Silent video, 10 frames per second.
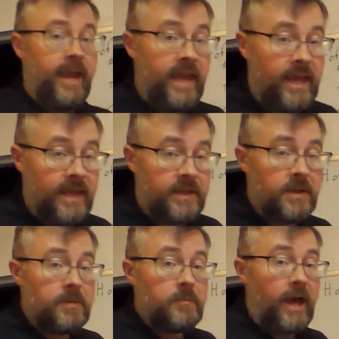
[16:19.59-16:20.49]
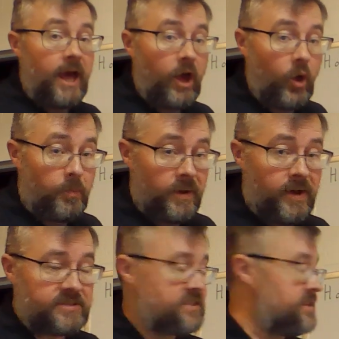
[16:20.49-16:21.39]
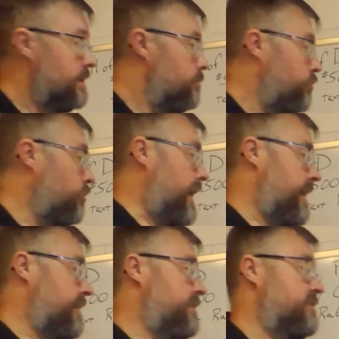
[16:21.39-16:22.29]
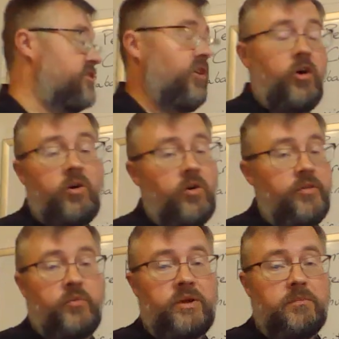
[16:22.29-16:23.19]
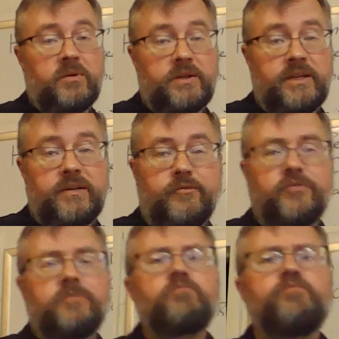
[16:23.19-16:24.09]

and help us practice all that we believe.